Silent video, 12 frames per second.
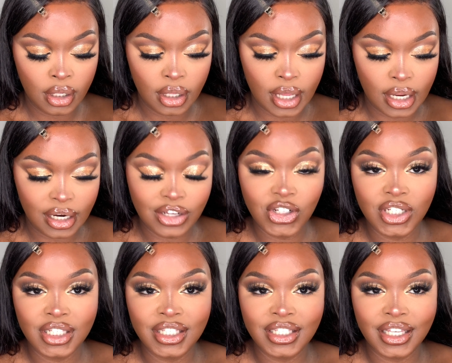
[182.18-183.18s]
and as you
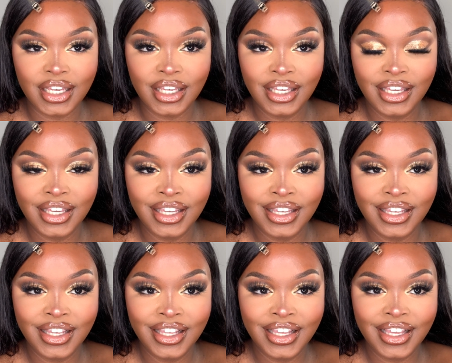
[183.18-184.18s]
can see,
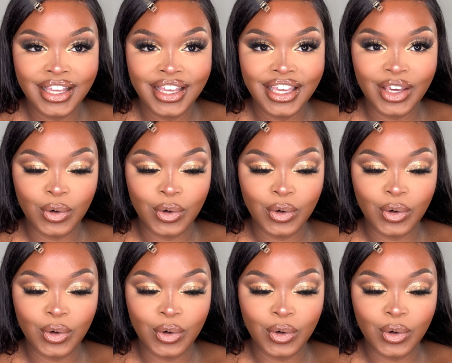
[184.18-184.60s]
it